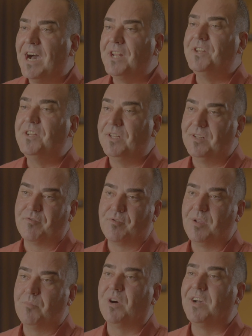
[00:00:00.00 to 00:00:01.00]

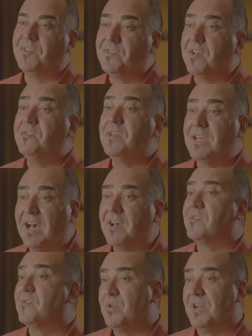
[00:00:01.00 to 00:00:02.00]
under-delivering by assessing
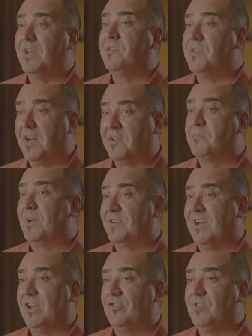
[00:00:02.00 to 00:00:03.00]
customer needs and
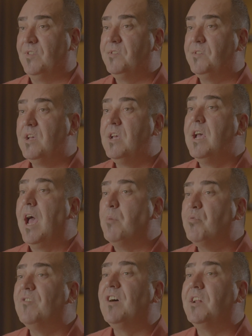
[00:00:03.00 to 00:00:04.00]
expectations and
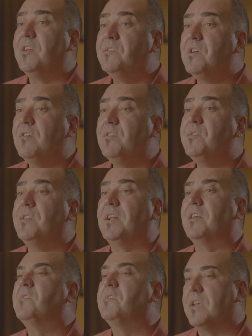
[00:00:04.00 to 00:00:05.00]
providing service that
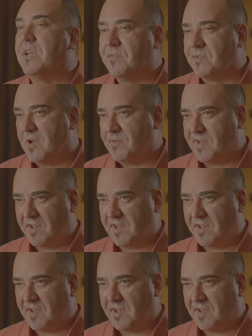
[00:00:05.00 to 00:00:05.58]
exceeds those